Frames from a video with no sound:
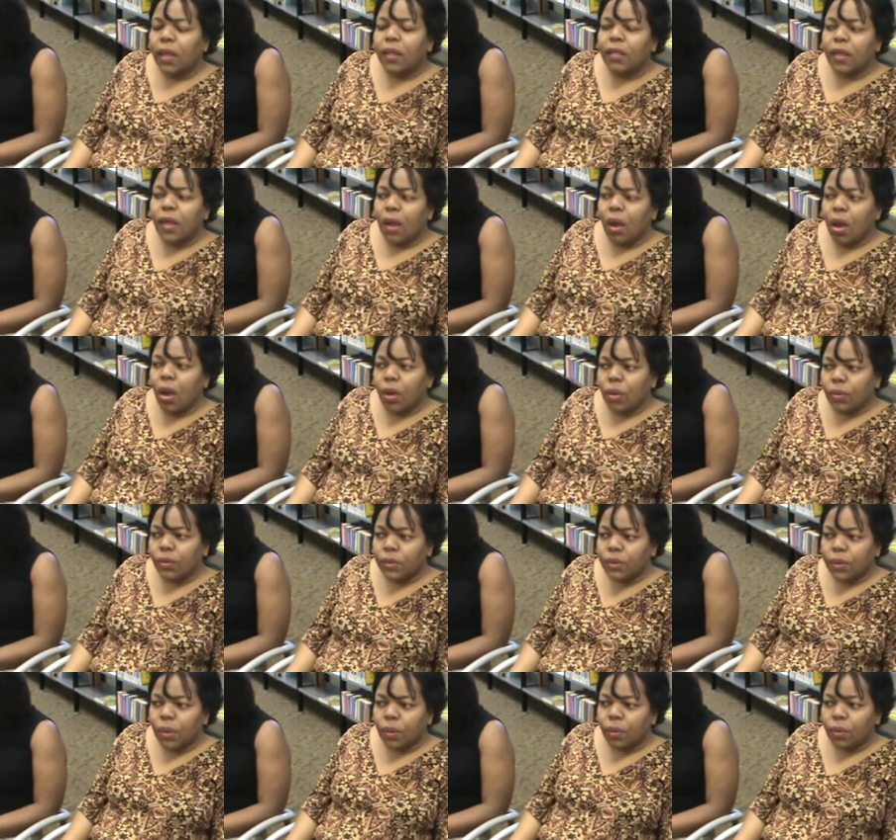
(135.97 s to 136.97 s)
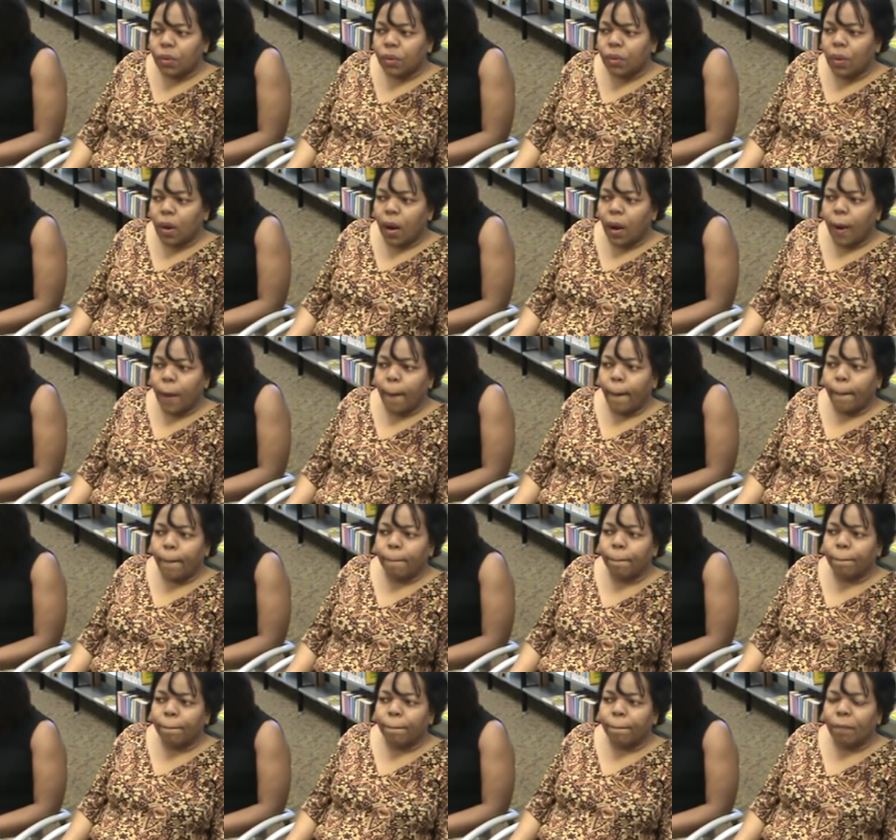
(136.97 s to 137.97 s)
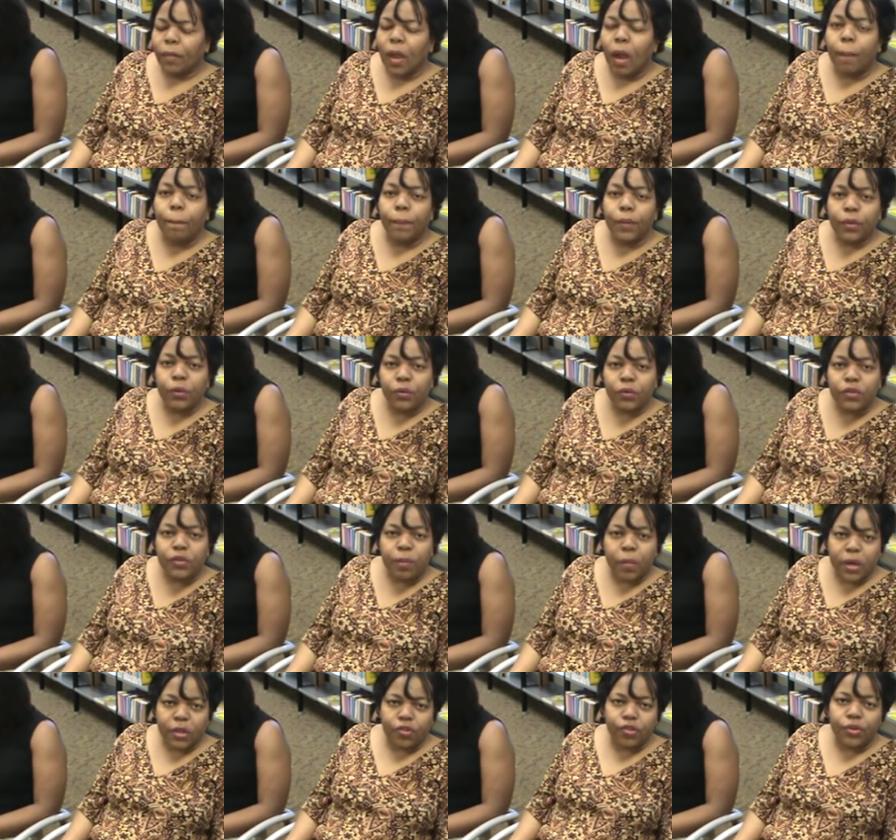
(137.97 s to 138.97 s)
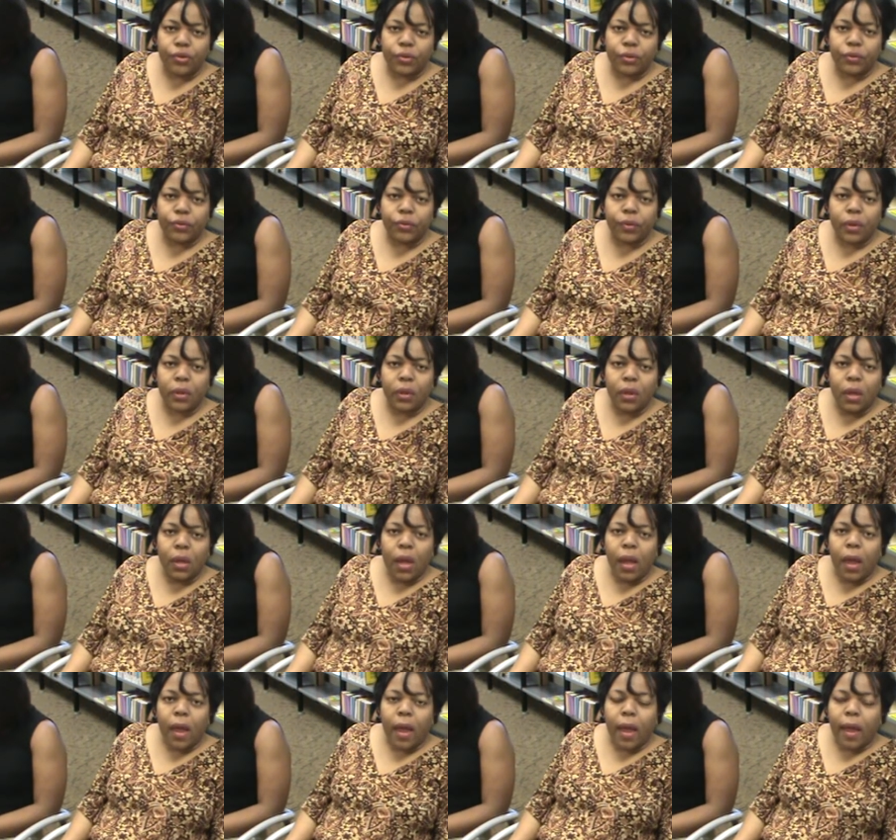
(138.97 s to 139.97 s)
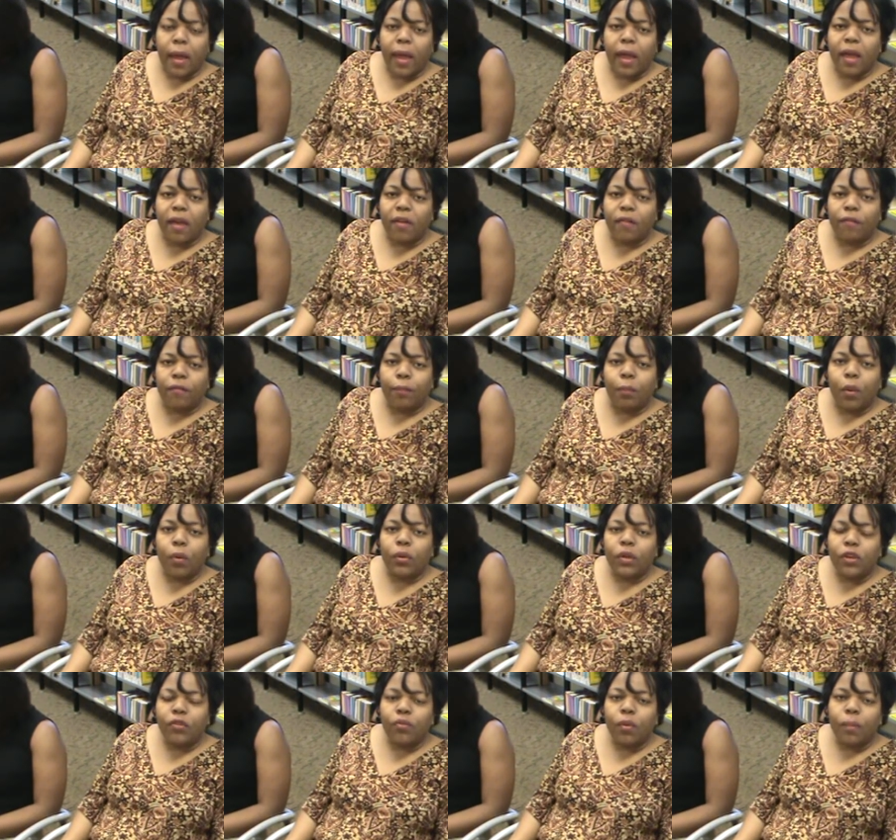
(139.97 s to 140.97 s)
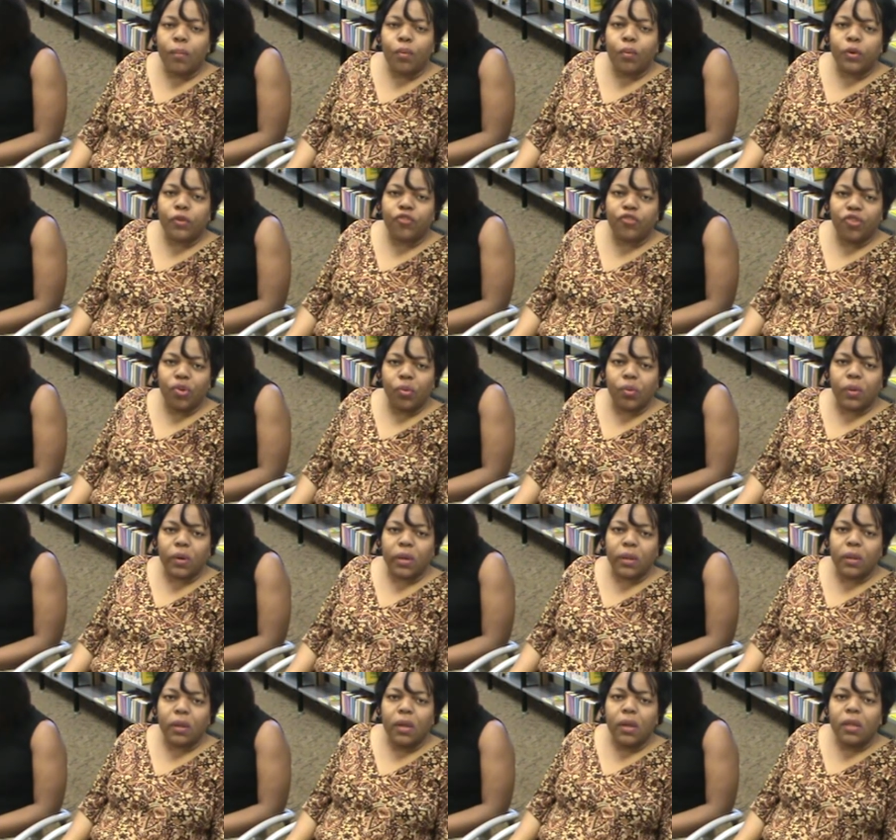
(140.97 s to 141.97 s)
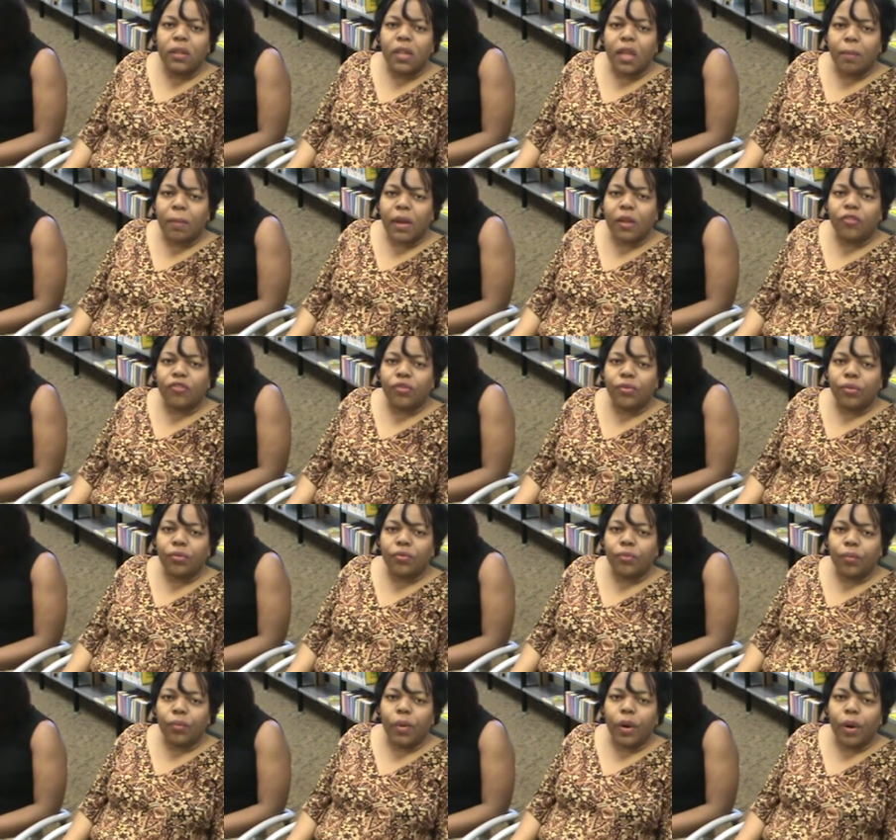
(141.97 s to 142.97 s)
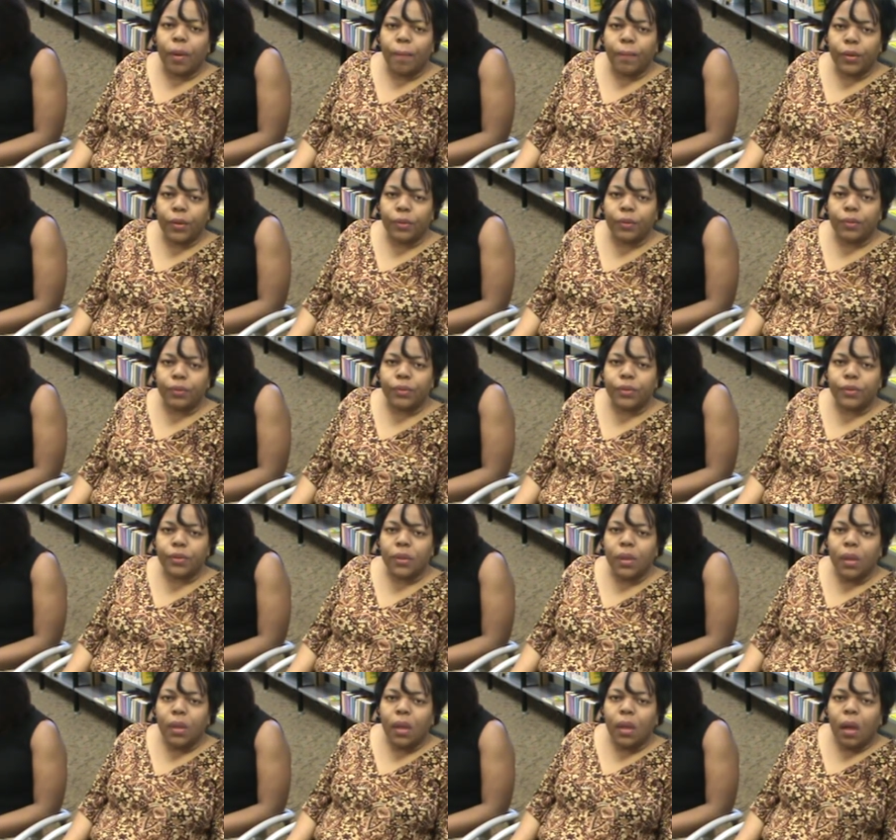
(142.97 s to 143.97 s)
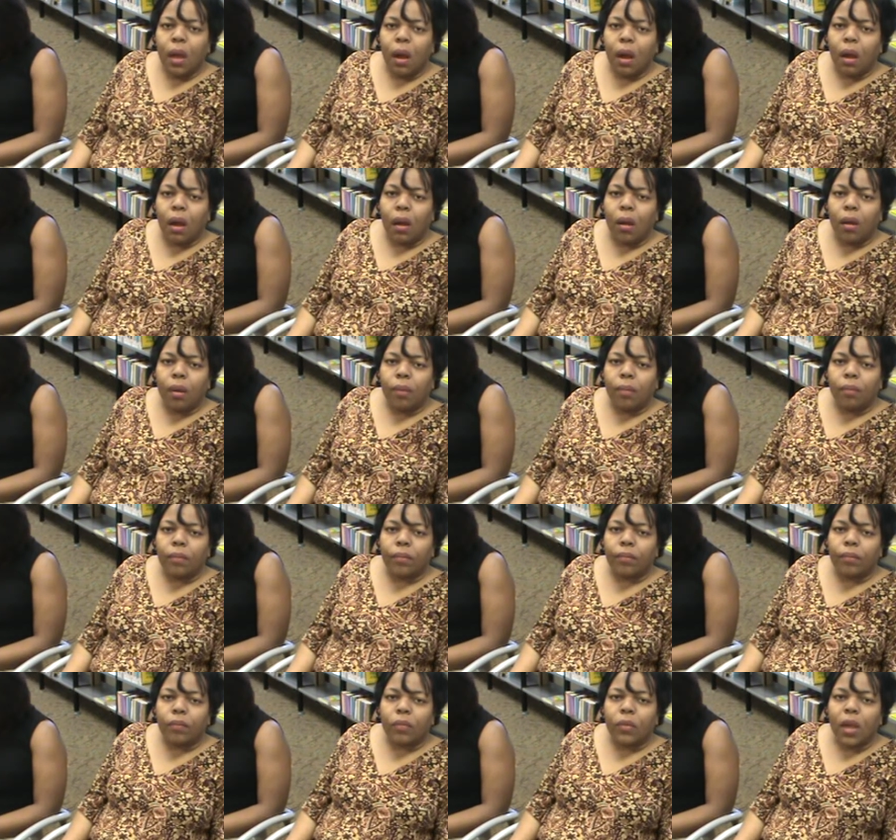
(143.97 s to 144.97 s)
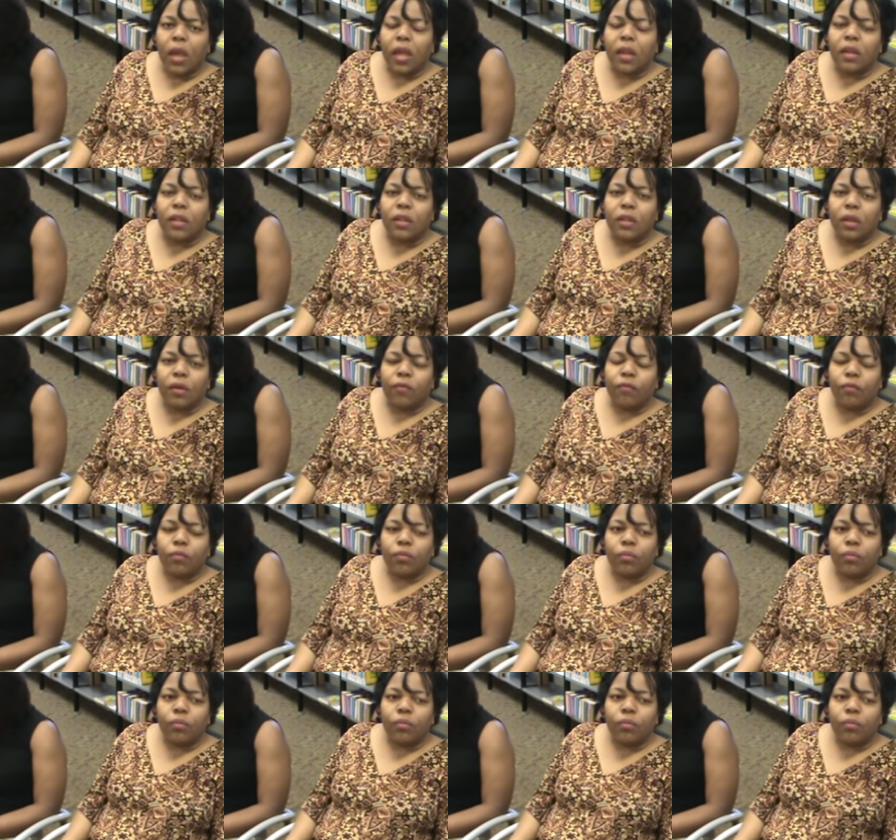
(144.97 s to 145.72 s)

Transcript: They also um, abused my children. I have police reports showing that my children were abused um, and the